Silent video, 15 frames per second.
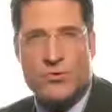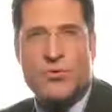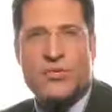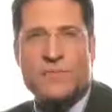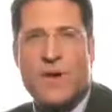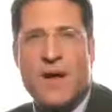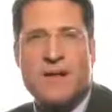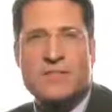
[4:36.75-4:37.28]
immune
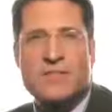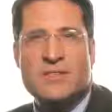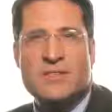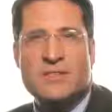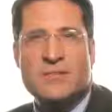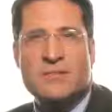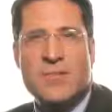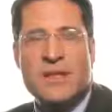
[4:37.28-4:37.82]

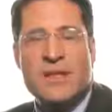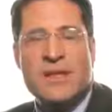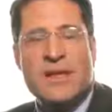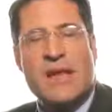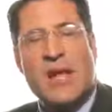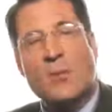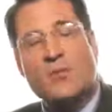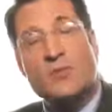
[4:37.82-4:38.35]
response,
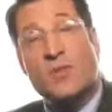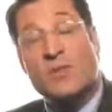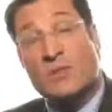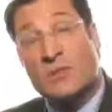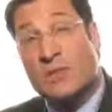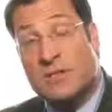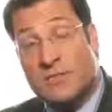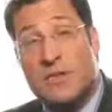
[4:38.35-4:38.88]
it helps
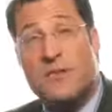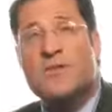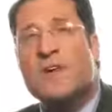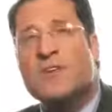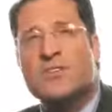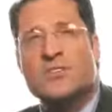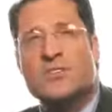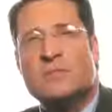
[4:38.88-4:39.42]
with liver
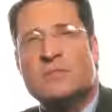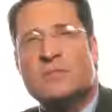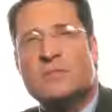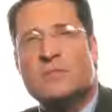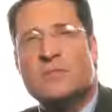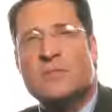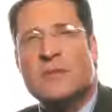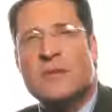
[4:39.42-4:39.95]
function,